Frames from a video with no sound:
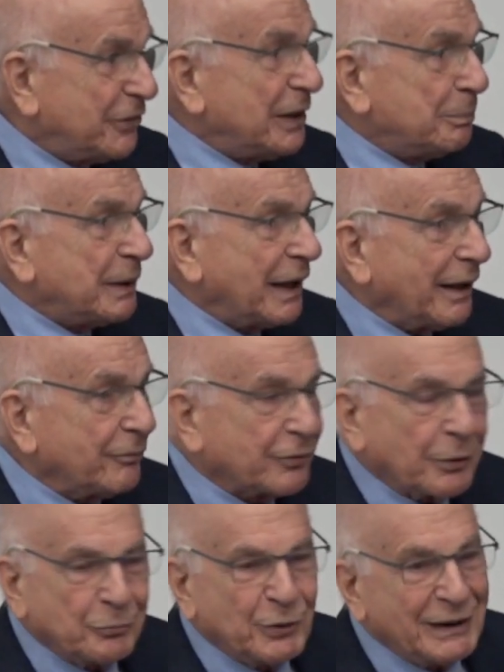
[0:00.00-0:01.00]

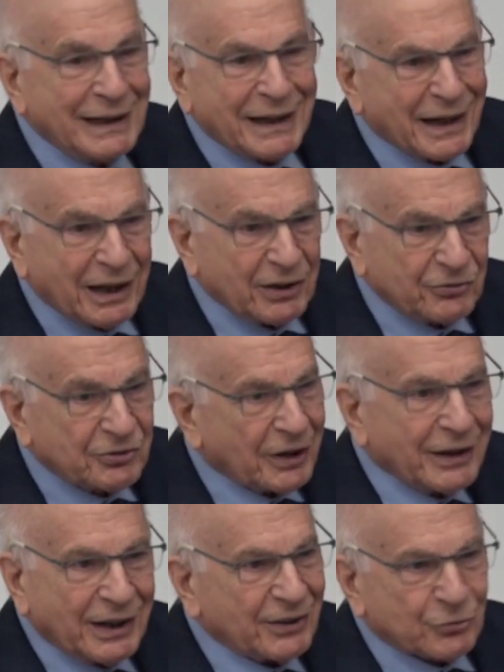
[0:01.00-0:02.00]
GPA from reading
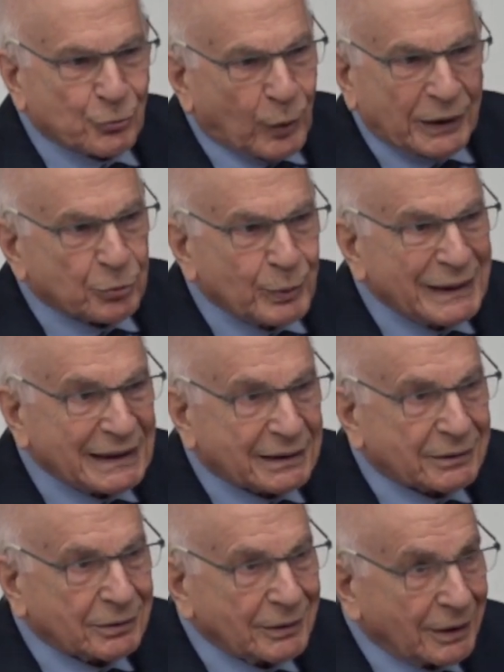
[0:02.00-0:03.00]
age is quite
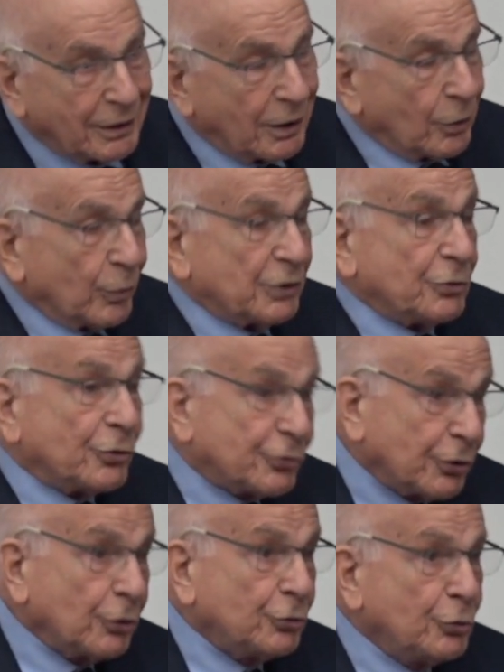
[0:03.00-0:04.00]
weak. What you
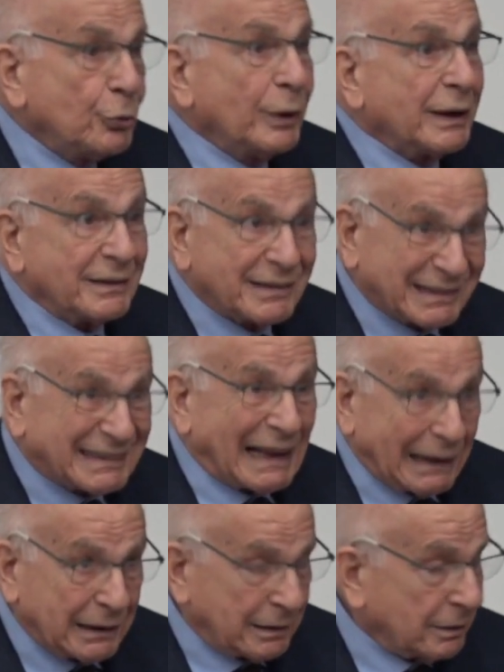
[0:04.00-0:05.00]
should do
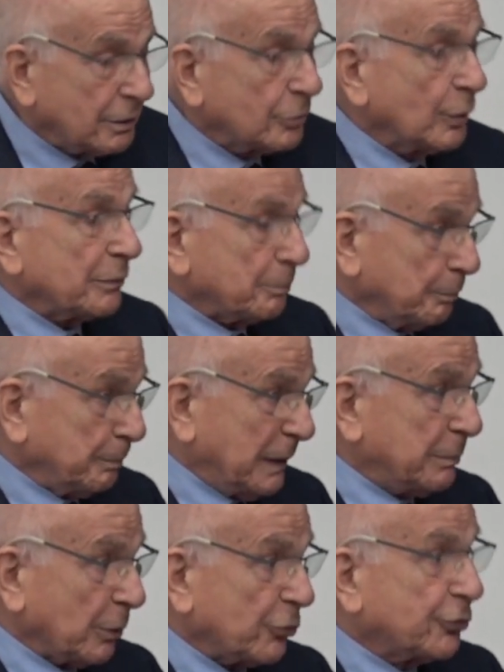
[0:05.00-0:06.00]
instead, what
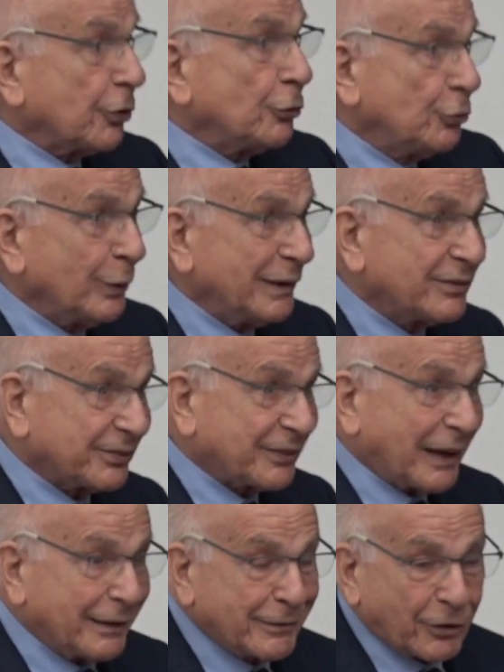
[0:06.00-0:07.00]
people should do
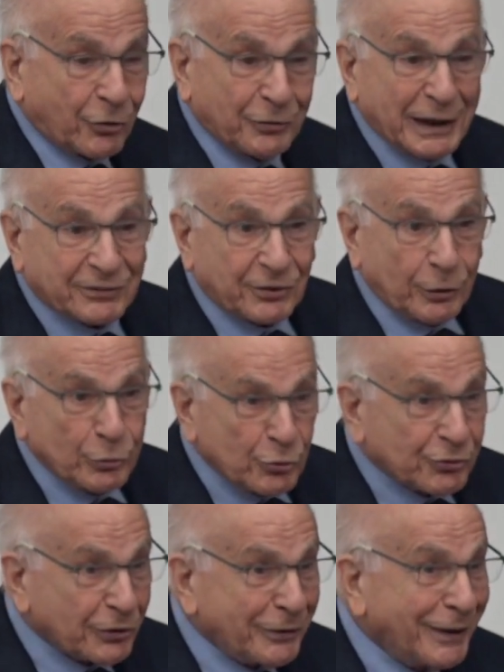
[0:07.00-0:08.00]
instead, the correct
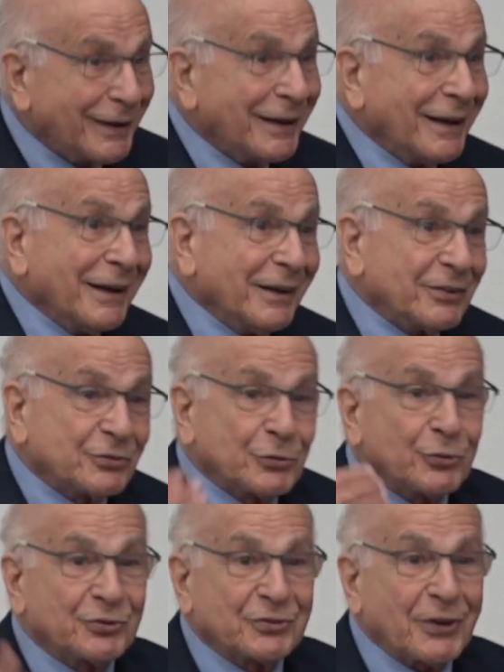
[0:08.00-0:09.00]
solution is
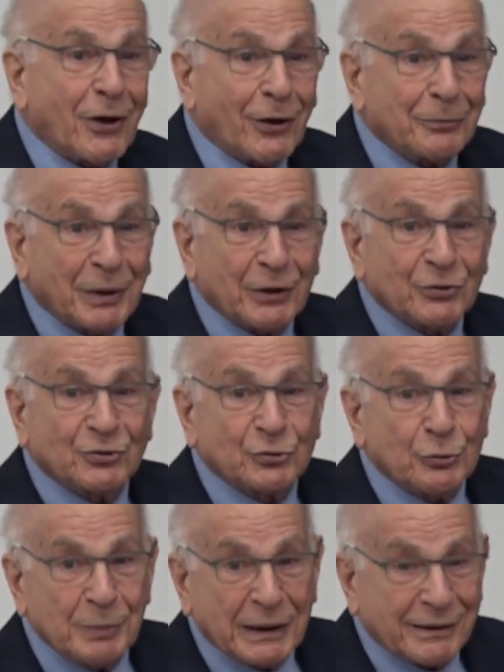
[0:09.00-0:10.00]
to start by
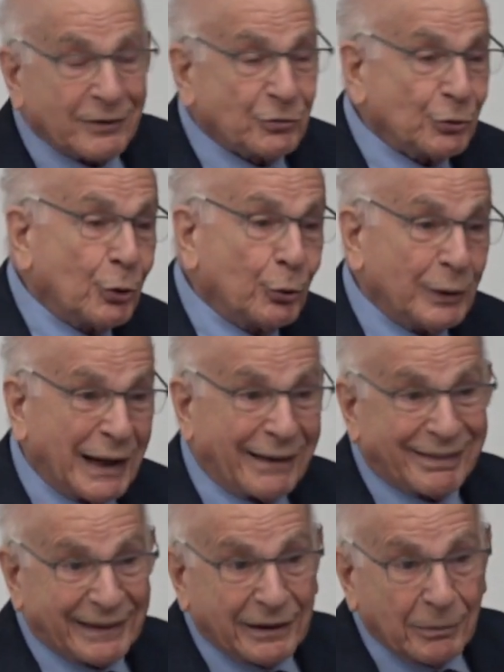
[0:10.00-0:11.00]
assuming that you know
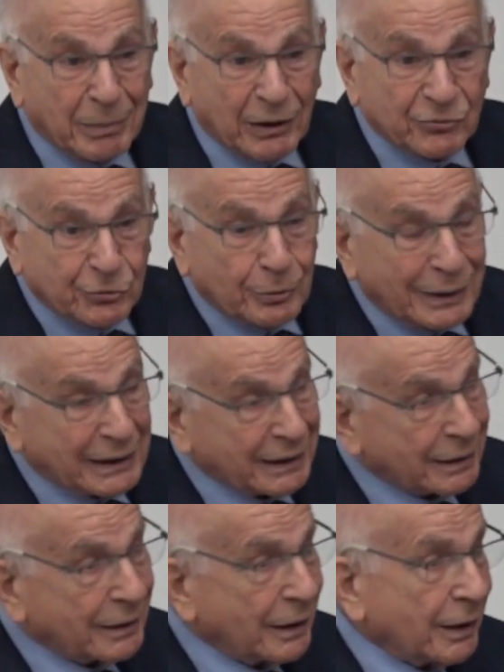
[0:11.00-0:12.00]
nothing about
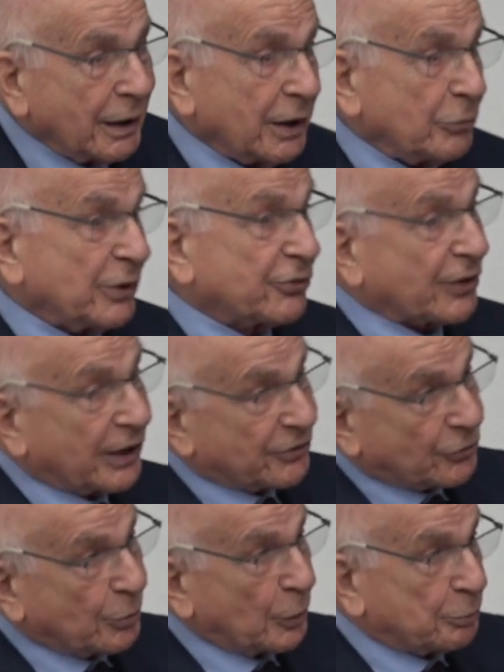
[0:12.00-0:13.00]
Julie, in which
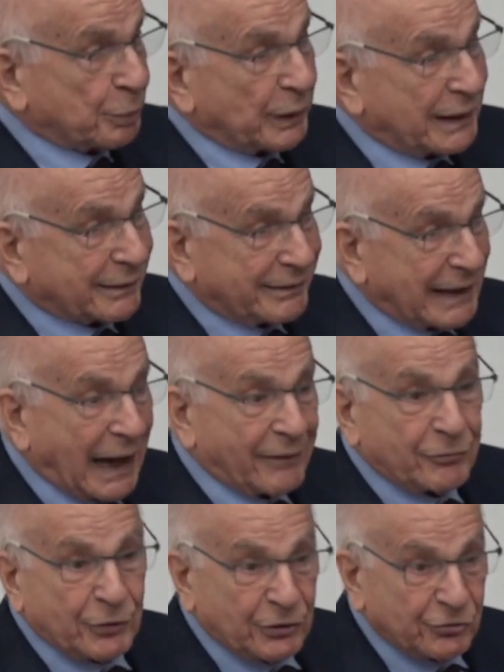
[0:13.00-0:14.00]
case you would predict the
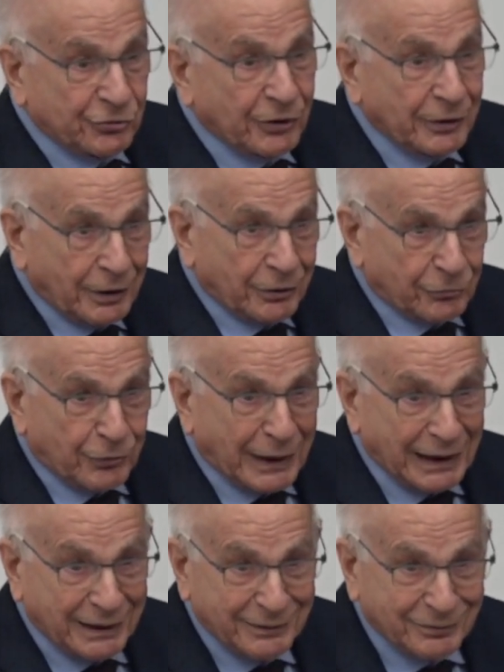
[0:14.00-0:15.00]
average
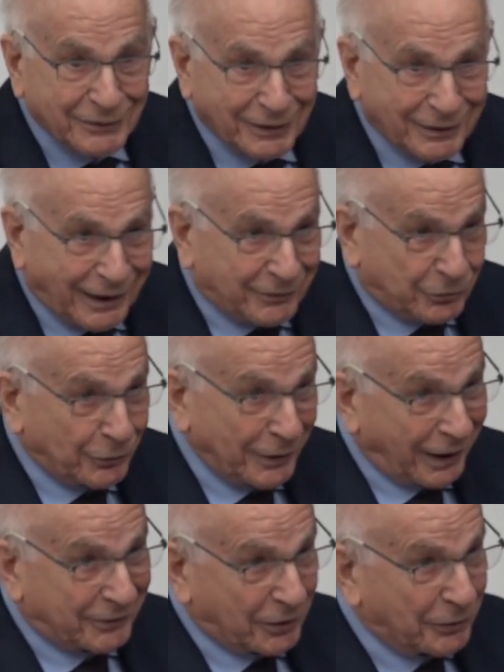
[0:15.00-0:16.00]
grade at,
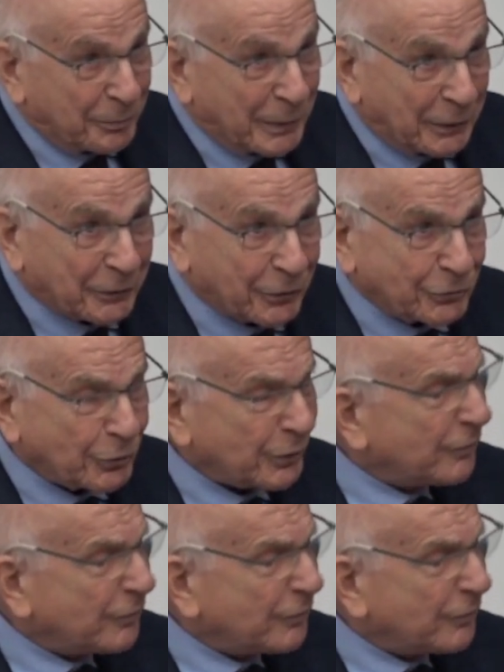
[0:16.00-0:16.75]
at an American